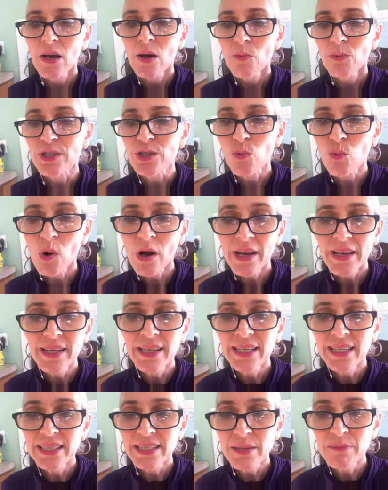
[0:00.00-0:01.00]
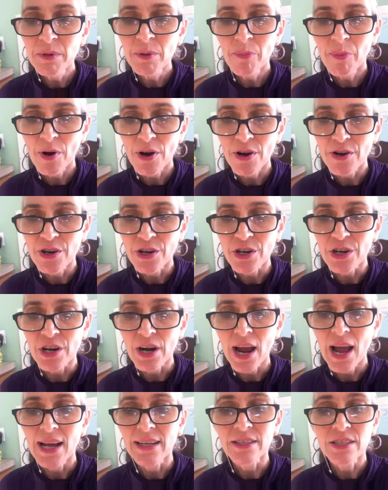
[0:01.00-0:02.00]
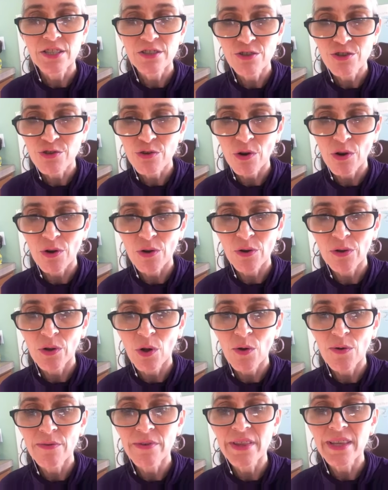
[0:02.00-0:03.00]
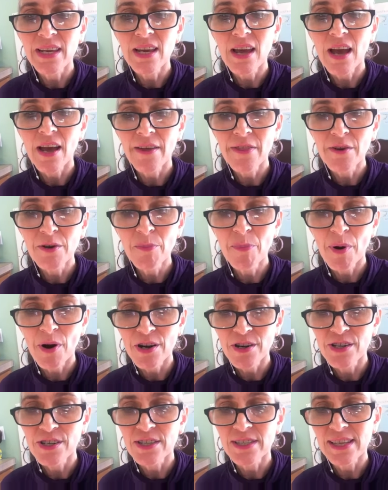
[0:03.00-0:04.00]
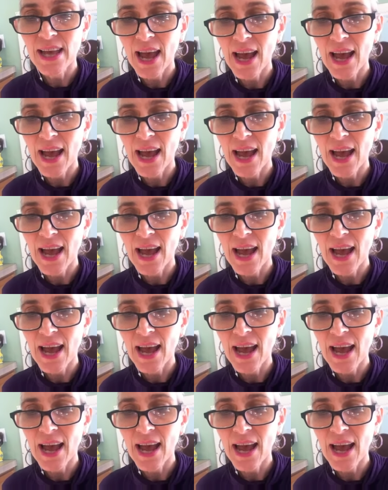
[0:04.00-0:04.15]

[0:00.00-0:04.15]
which one intimate partner has control over the other partner's